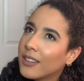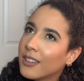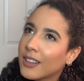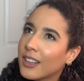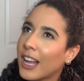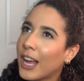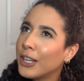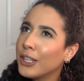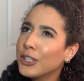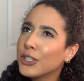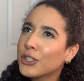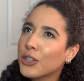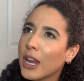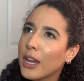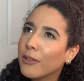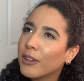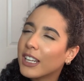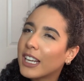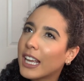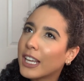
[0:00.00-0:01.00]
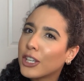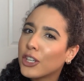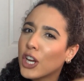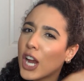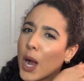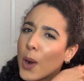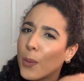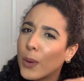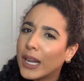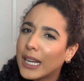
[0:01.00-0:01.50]
how do you describe it? Like your
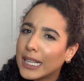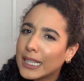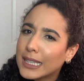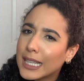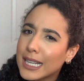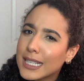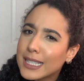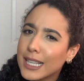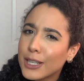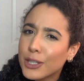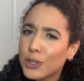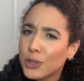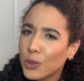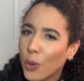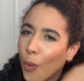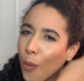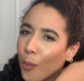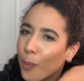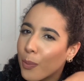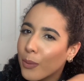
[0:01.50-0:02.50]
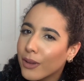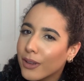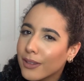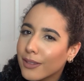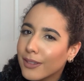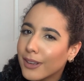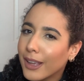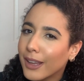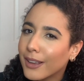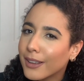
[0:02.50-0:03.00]
abuelita's like soap,
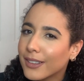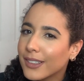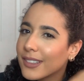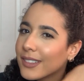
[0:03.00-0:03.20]
like,